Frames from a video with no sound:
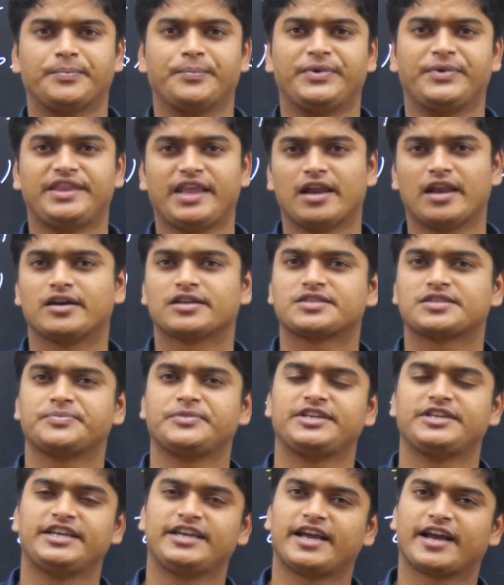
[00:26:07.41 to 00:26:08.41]

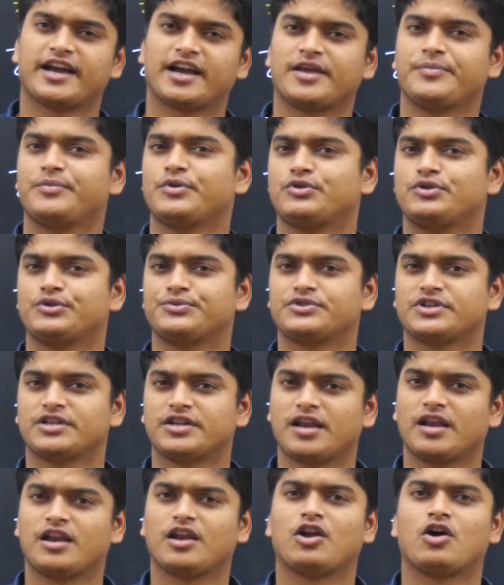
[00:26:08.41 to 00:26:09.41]
Vidhyalakshmi NEET Academy YouTube
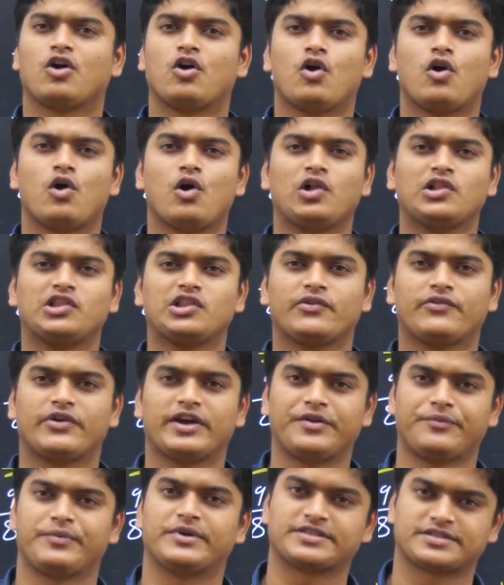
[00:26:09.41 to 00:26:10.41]
channel. All the
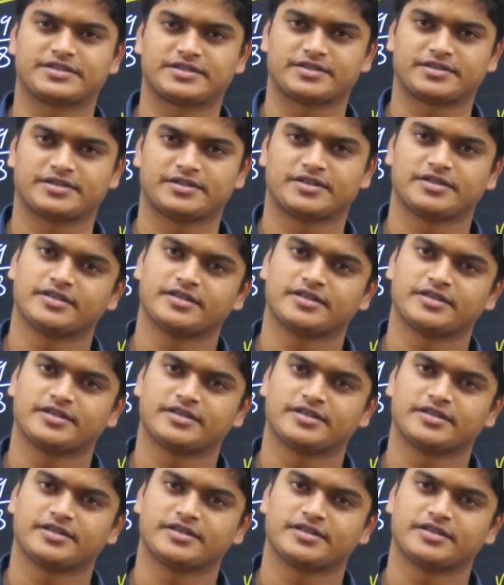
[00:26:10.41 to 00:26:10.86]
very best.